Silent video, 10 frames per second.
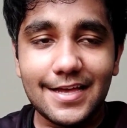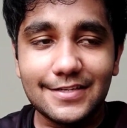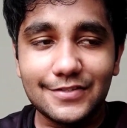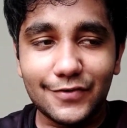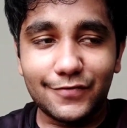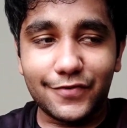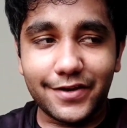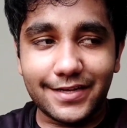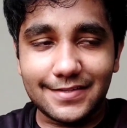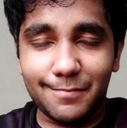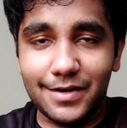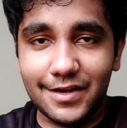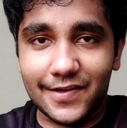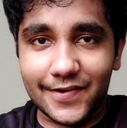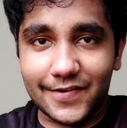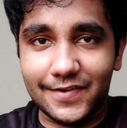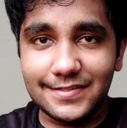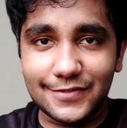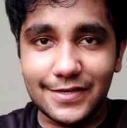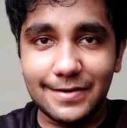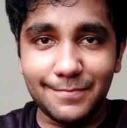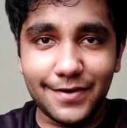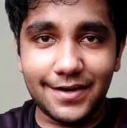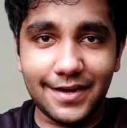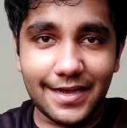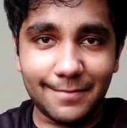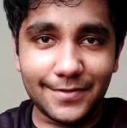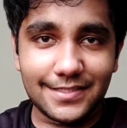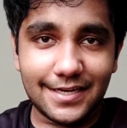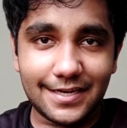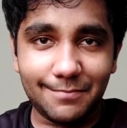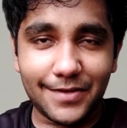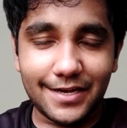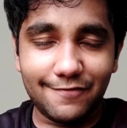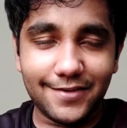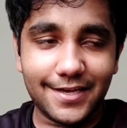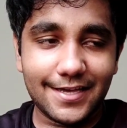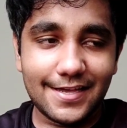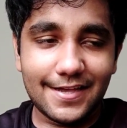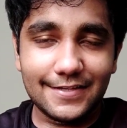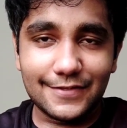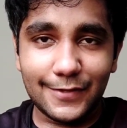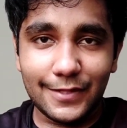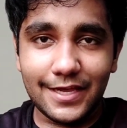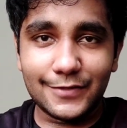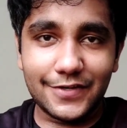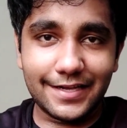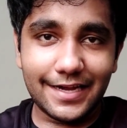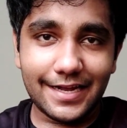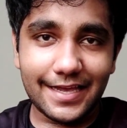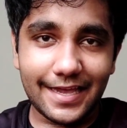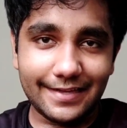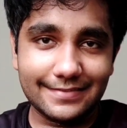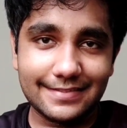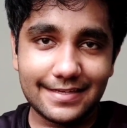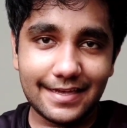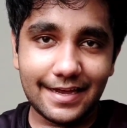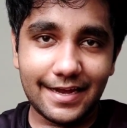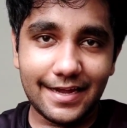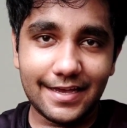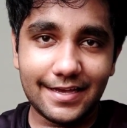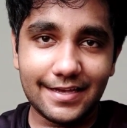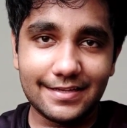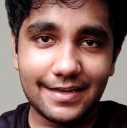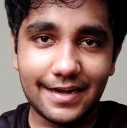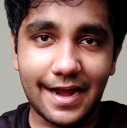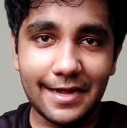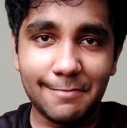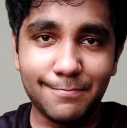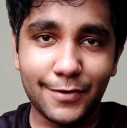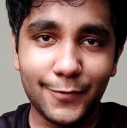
So for example, in our college, usually a birthday happens in a typical way. So they usually get eggs and random